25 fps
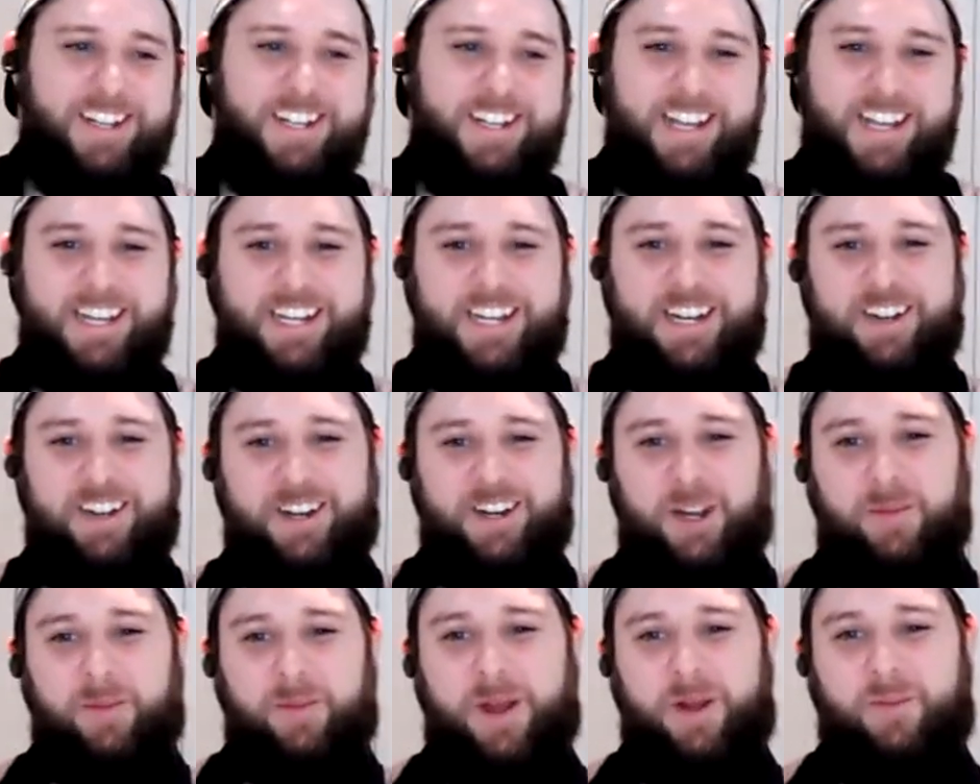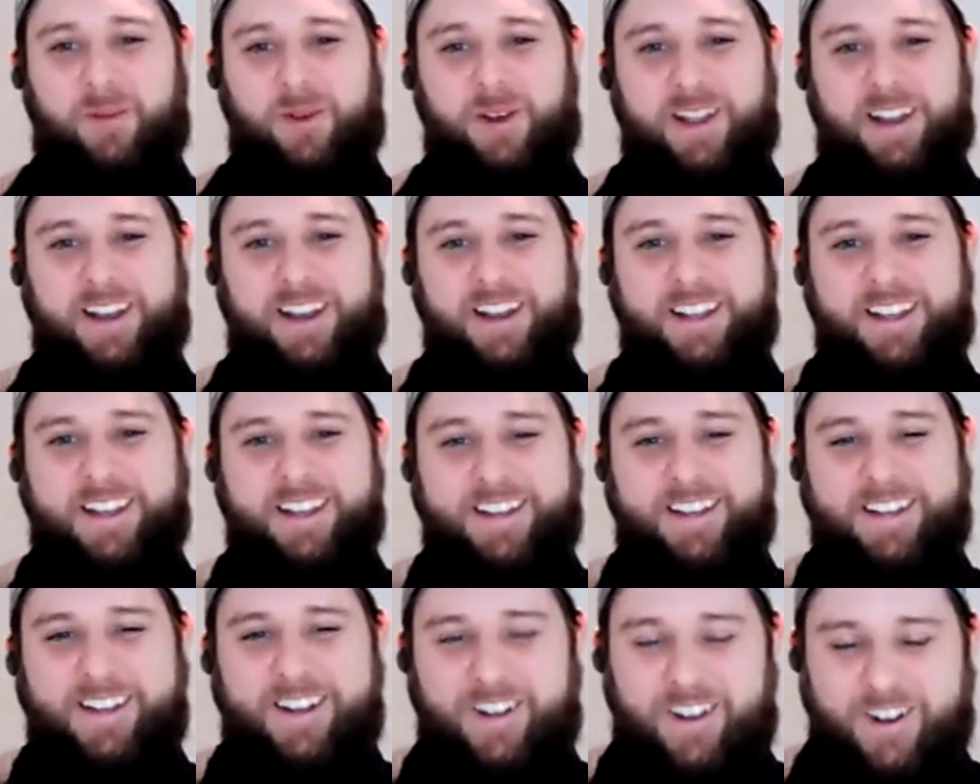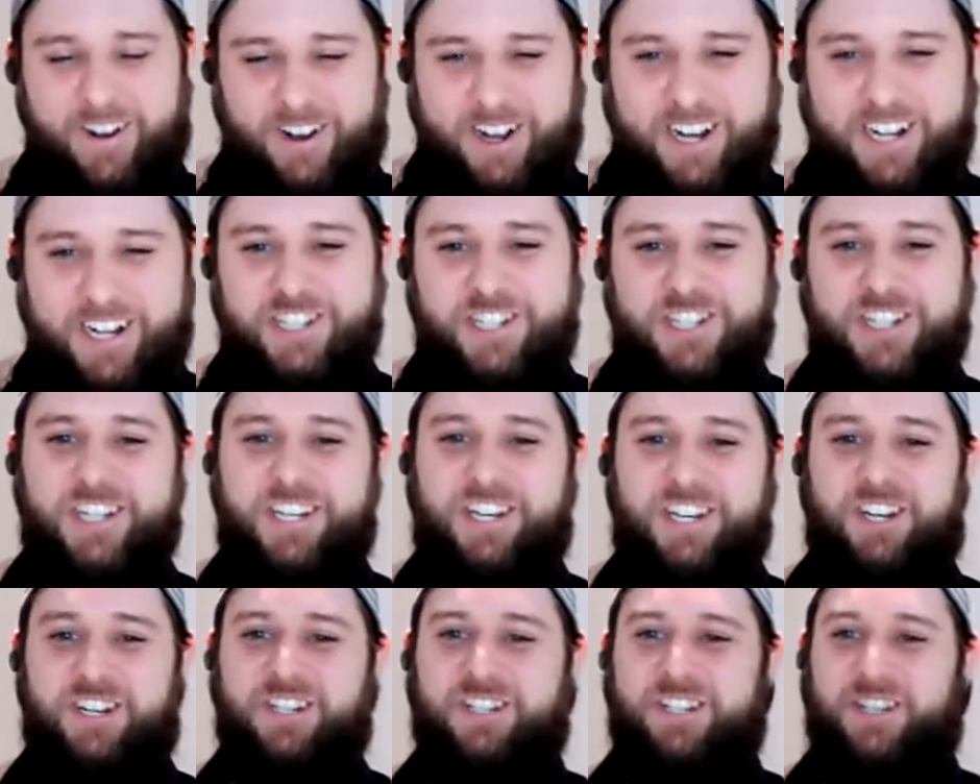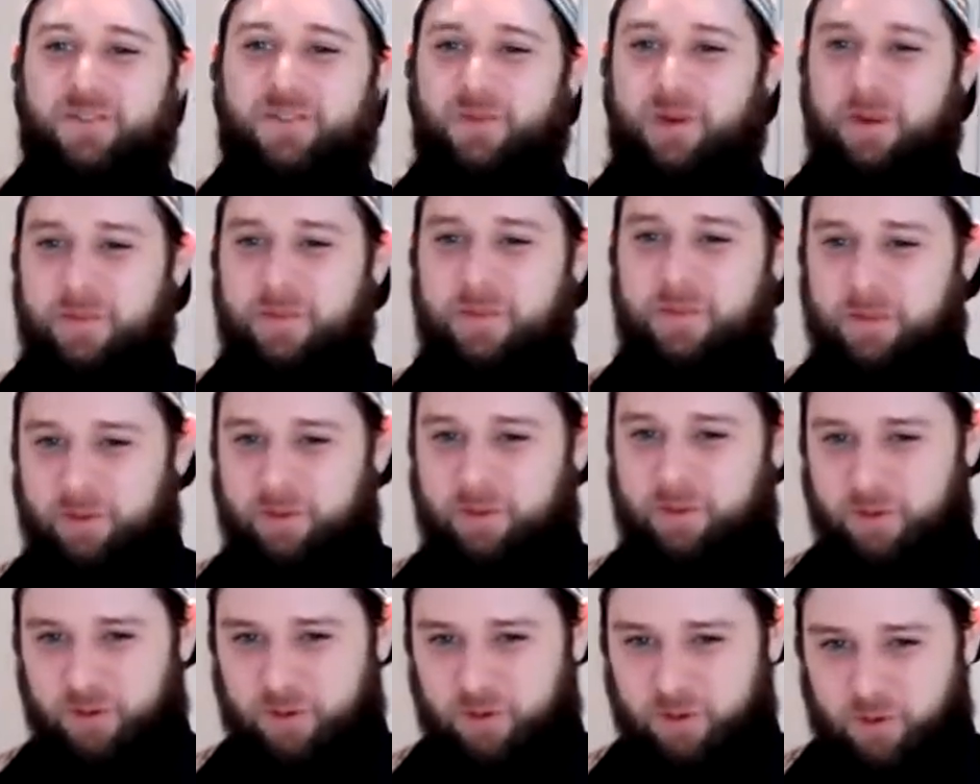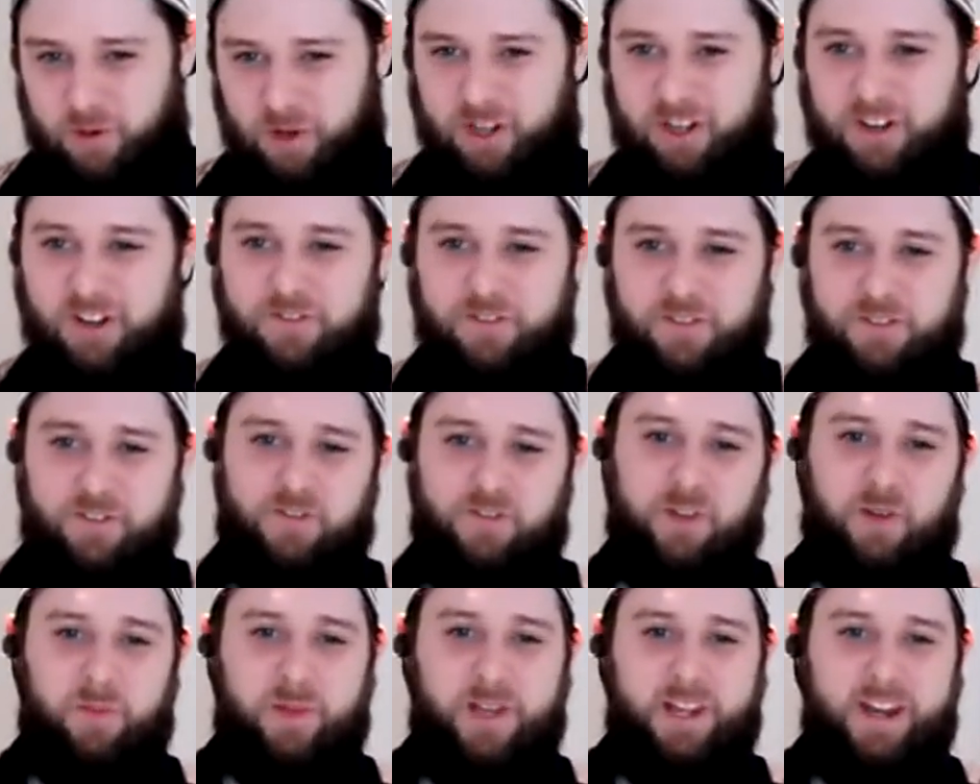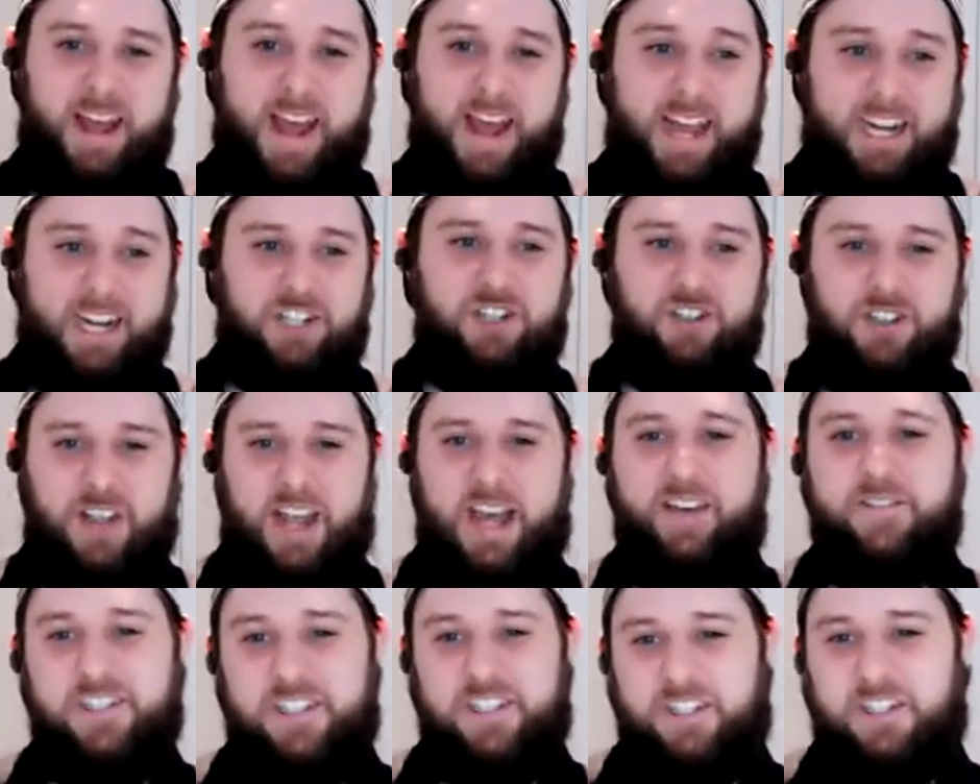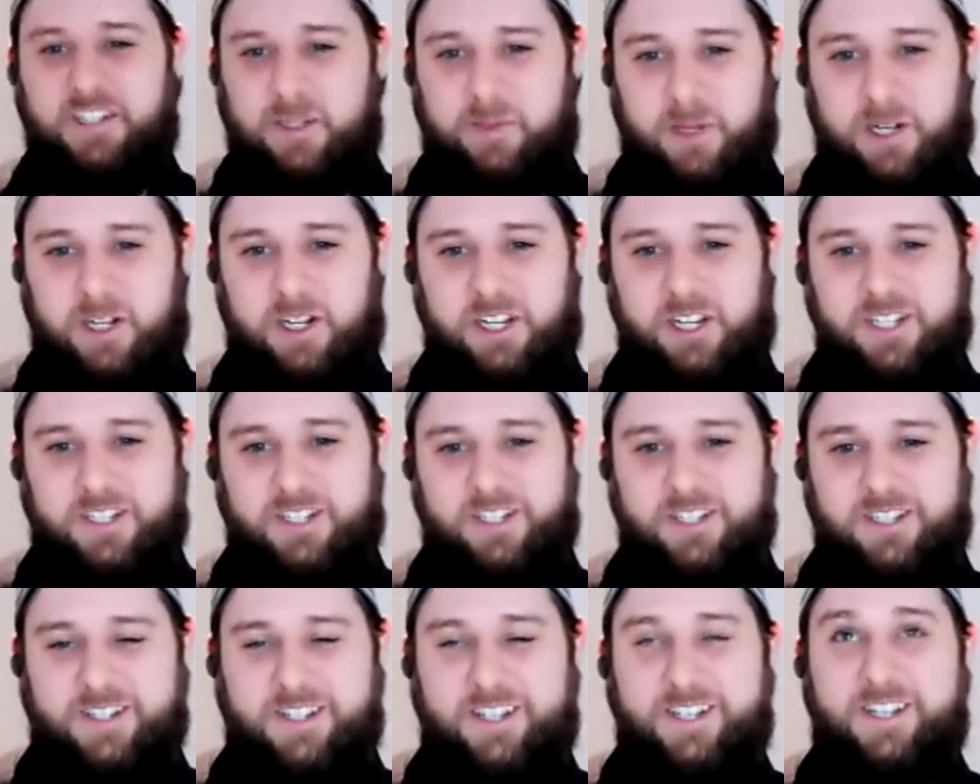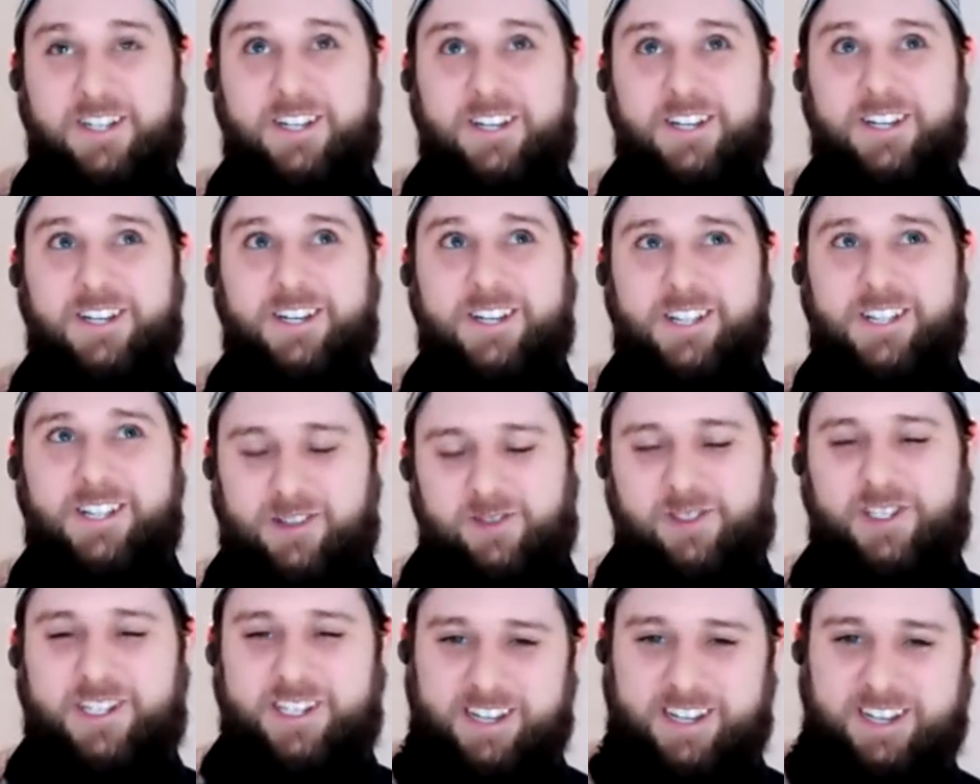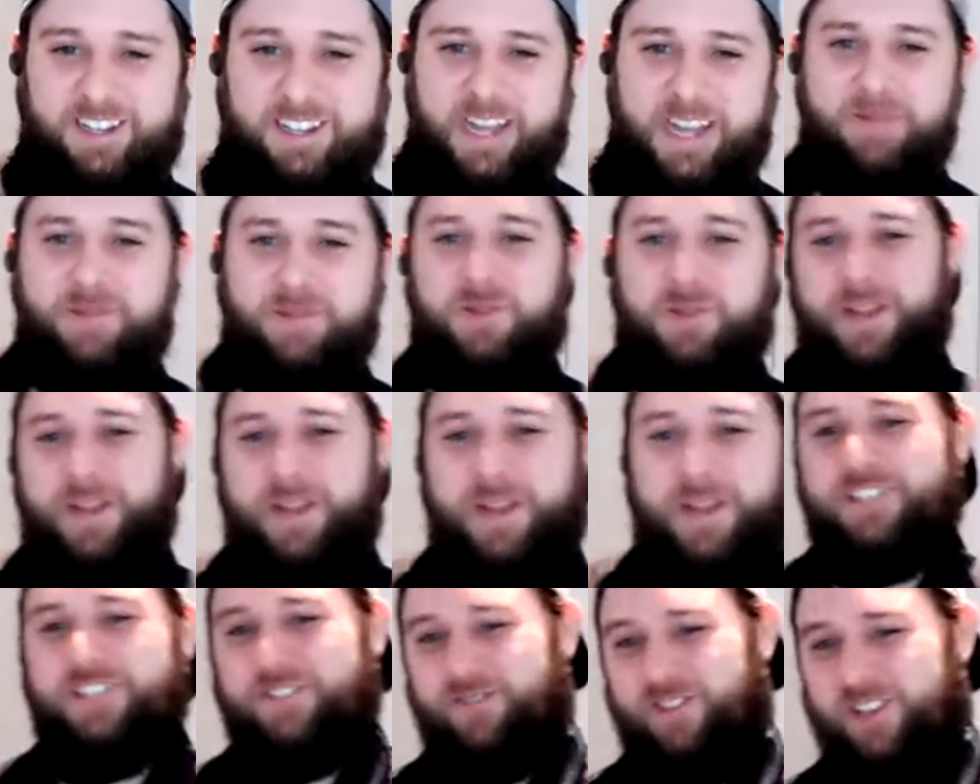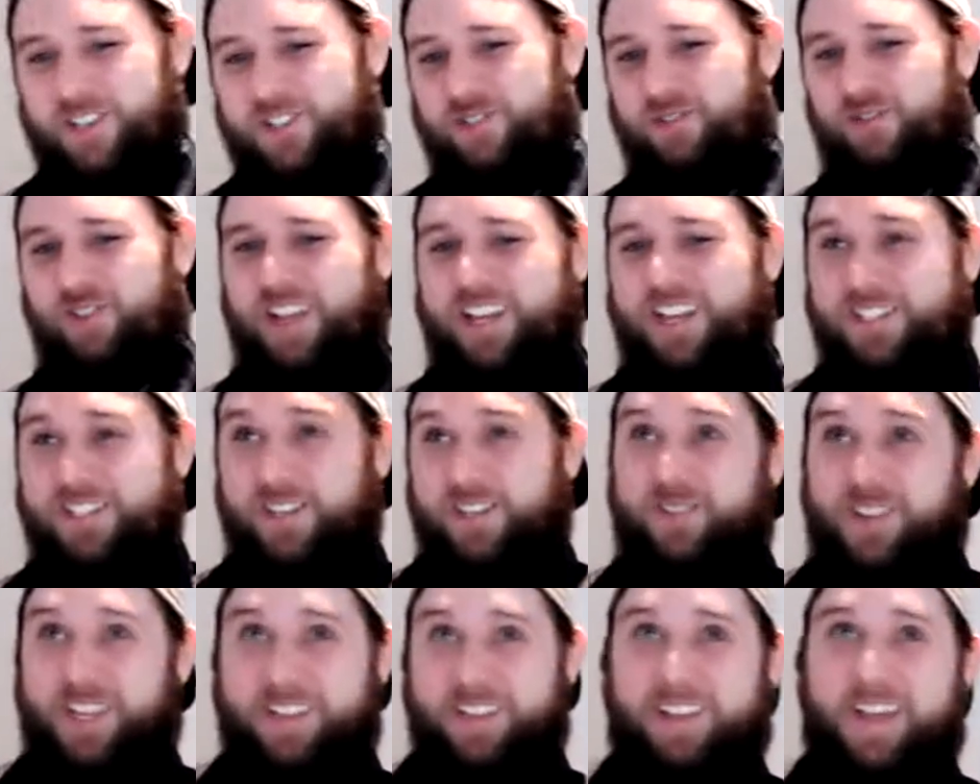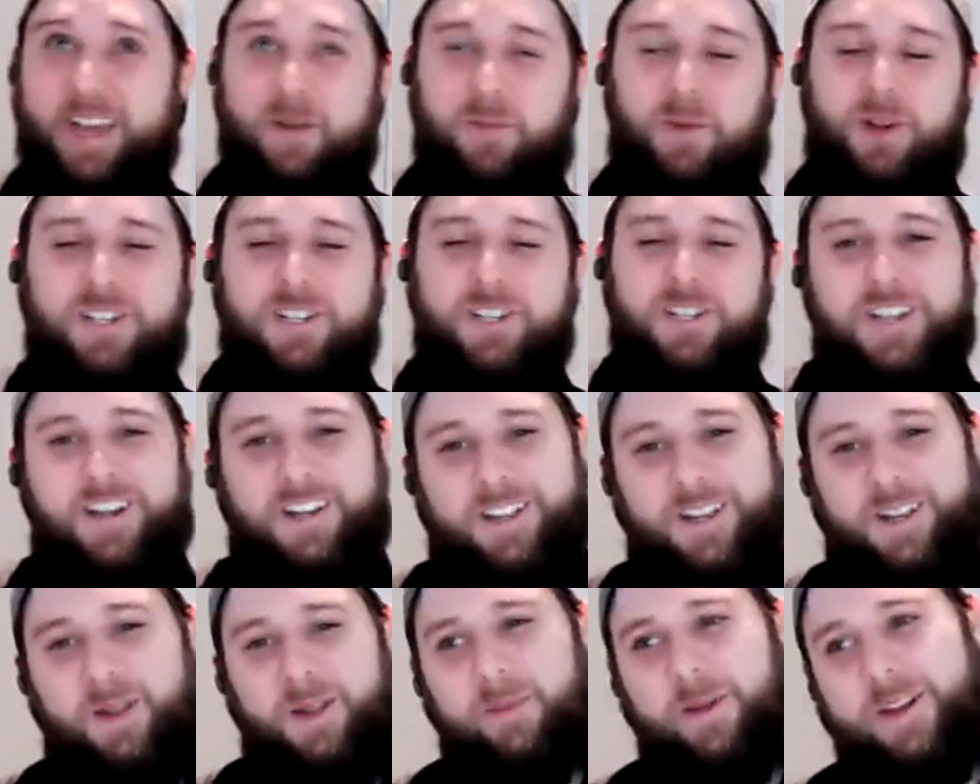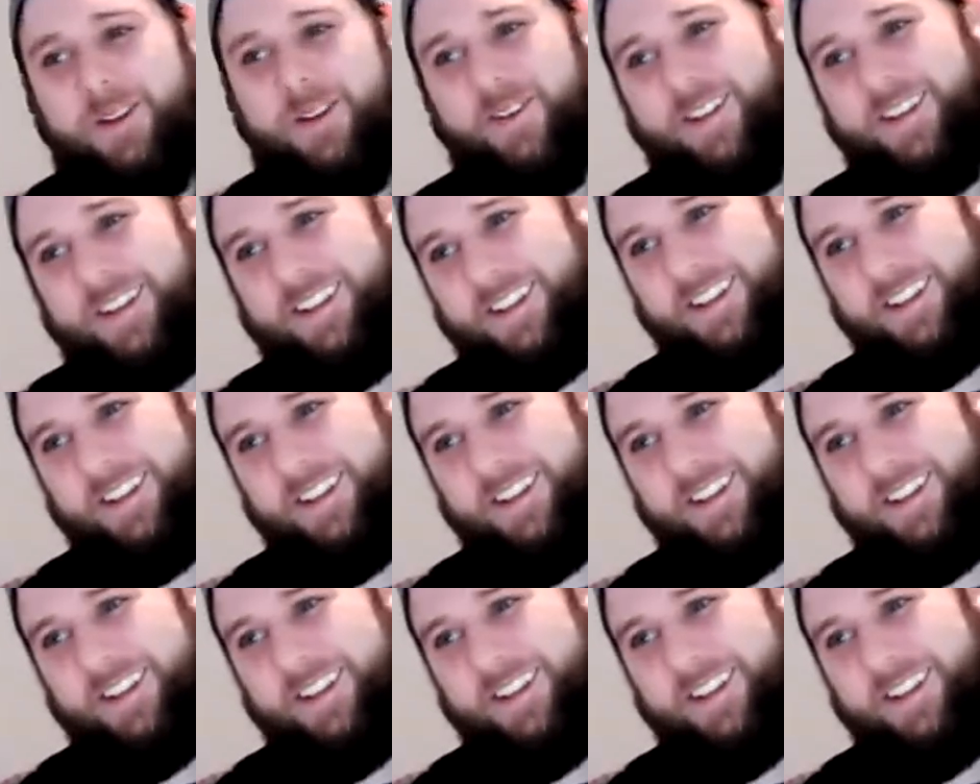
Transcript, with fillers: and hearing about what our engineers and what people who work on fulfillment actually have as an experience using GitLab to manage the feature flags of GitLab while talking about